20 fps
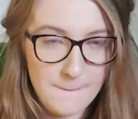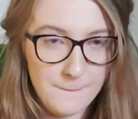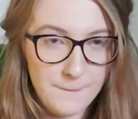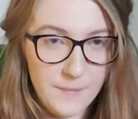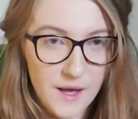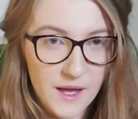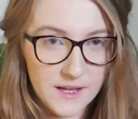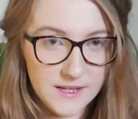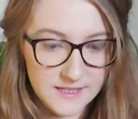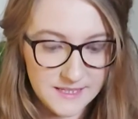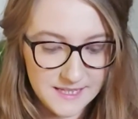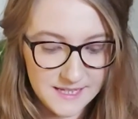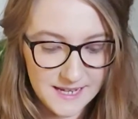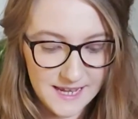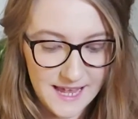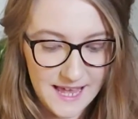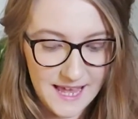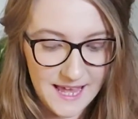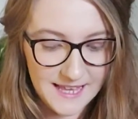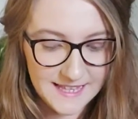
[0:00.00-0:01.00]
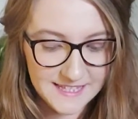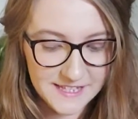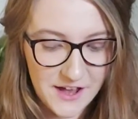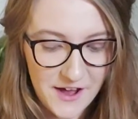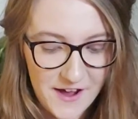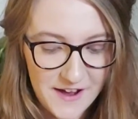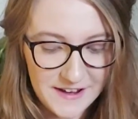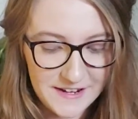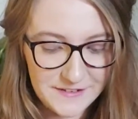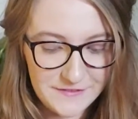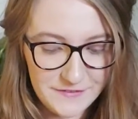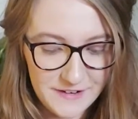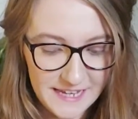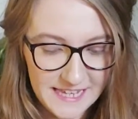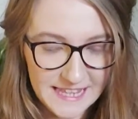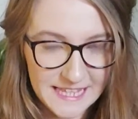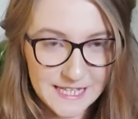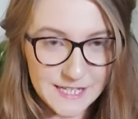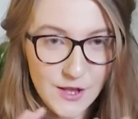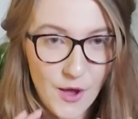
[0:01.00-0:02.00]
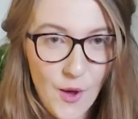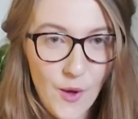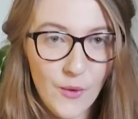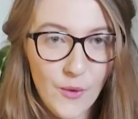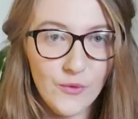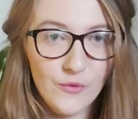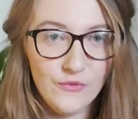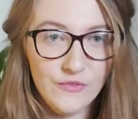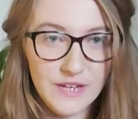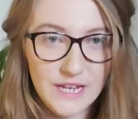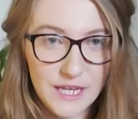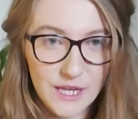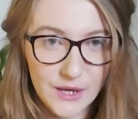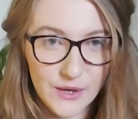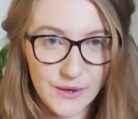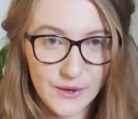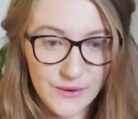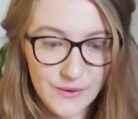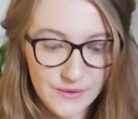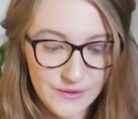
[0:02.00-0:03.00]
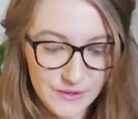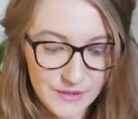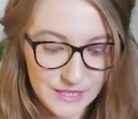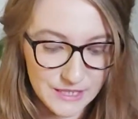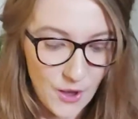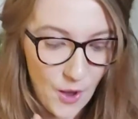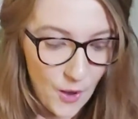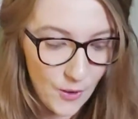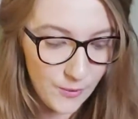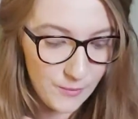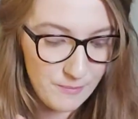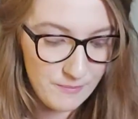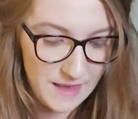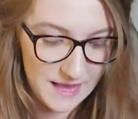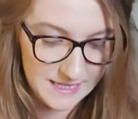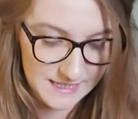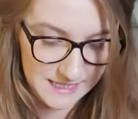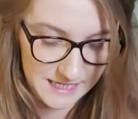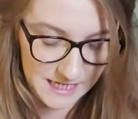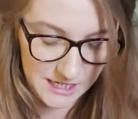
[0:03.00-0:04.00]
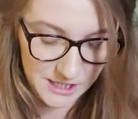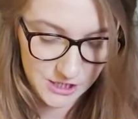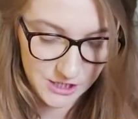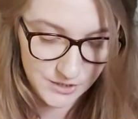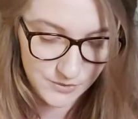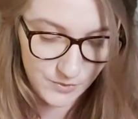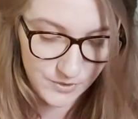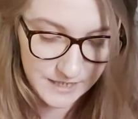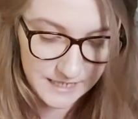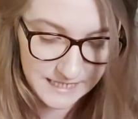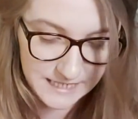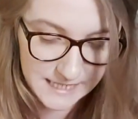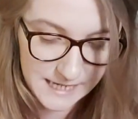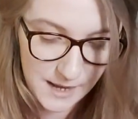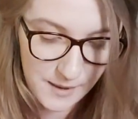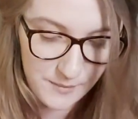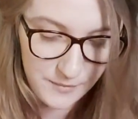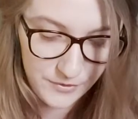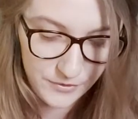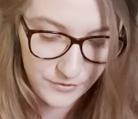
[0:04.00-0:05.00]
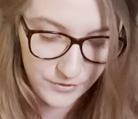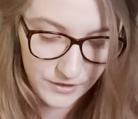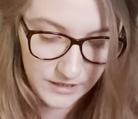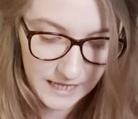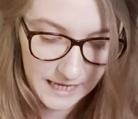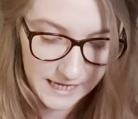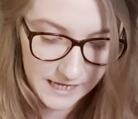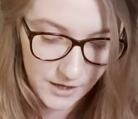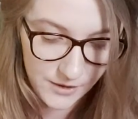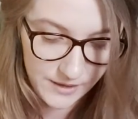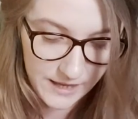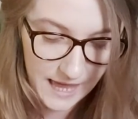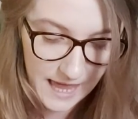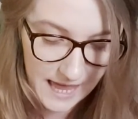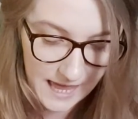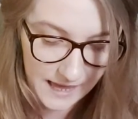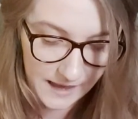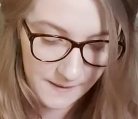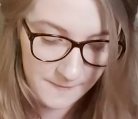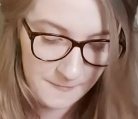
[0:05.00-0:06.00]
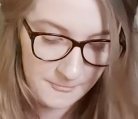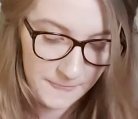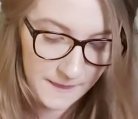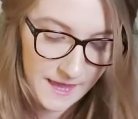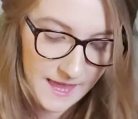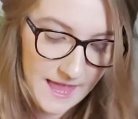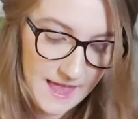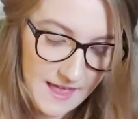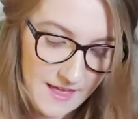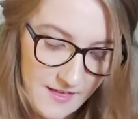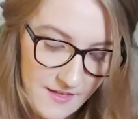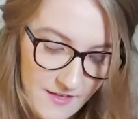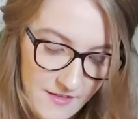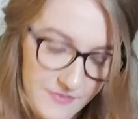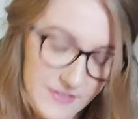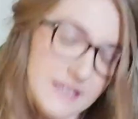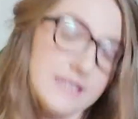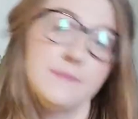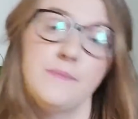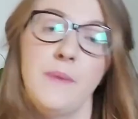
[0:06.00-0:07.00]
But it's kind of like this whole video, or this whole message, is wanting to come through like, okay, this